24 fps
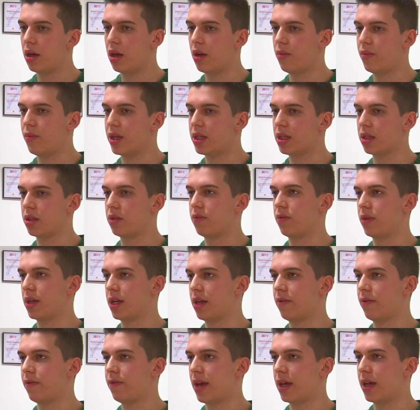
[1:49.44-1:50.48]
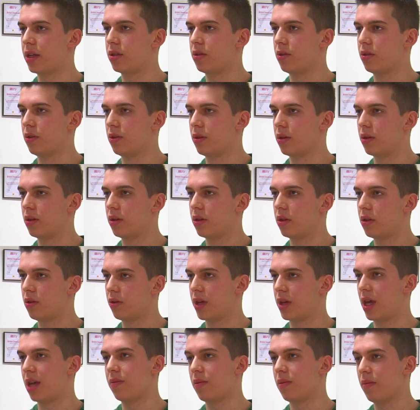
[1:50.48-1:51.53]
it doesn't really affect your
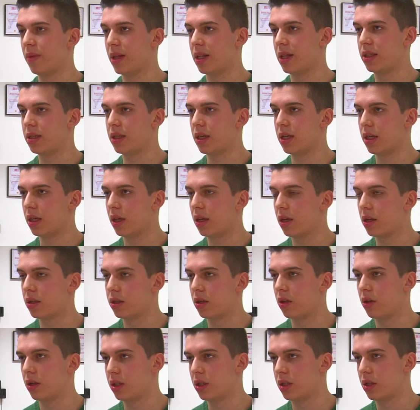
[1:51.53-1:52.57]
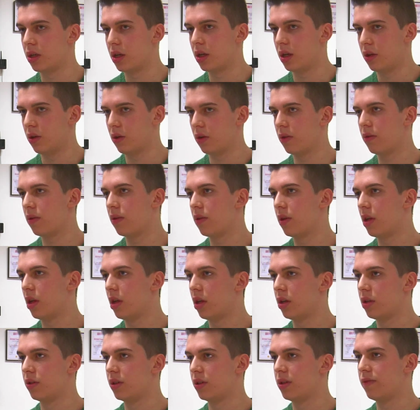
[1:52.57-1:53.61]
capability as long as you know
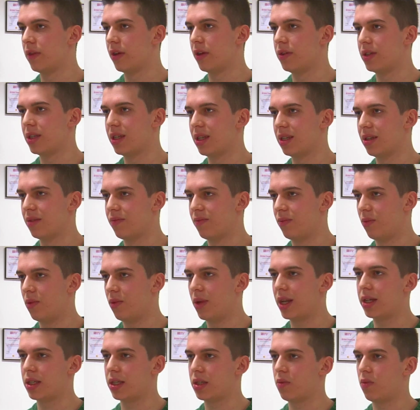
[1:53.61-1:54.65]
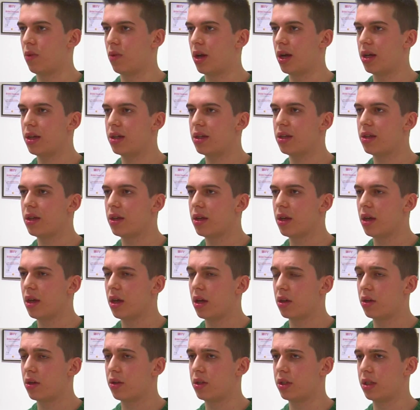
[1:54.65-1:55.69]
you're devoted and willing to work,
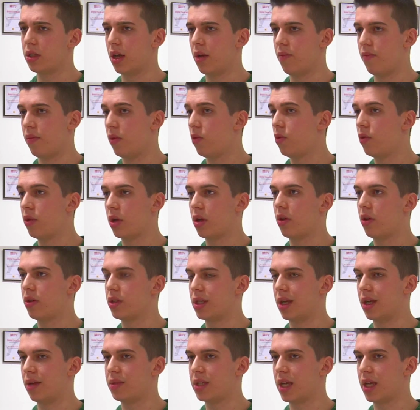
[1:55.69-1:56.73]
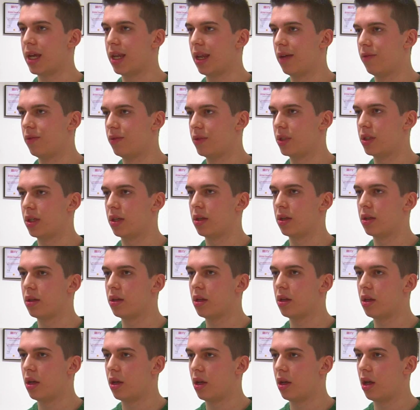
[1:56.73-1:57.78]
because all the concepts at A-levels are
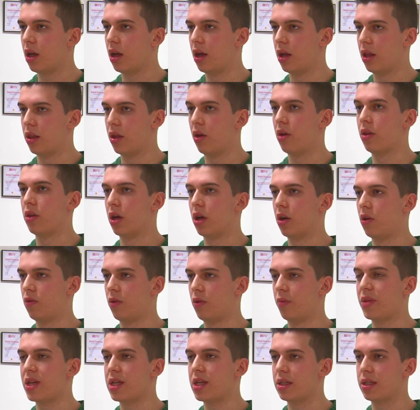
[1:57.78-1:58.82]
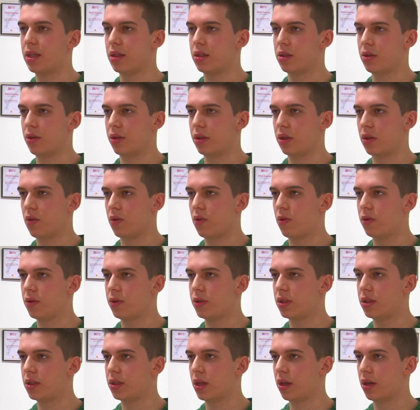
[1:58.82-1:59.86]
on the whole repeated during the
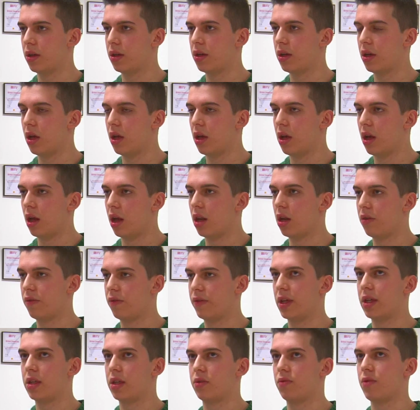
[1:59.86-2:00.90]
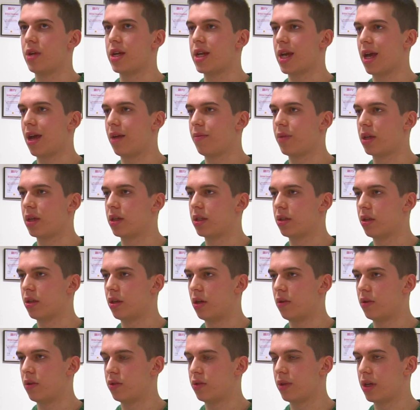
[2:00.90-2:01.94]
course, so a lot of it is recapping, so
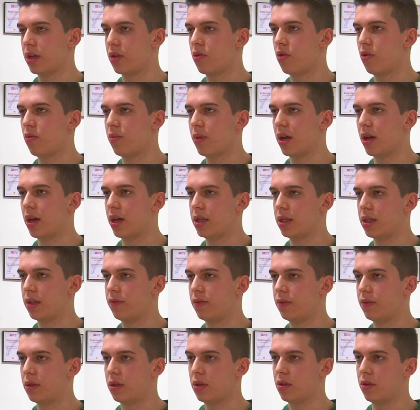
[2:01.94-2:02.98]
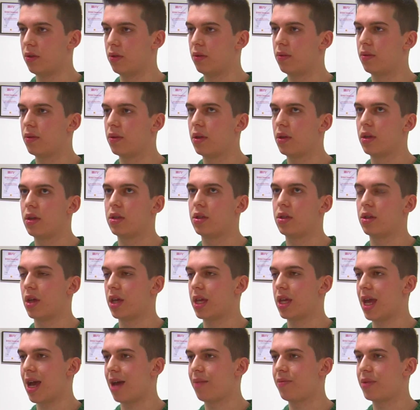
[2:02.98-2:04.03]
no really caught behind if you took a
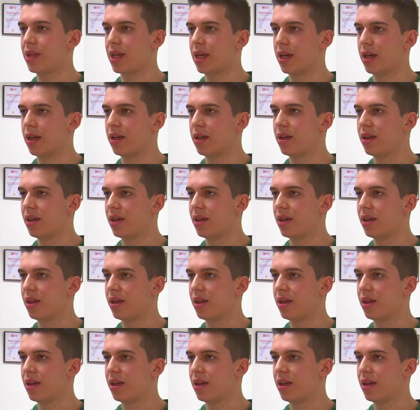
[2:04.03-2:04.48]
gap year.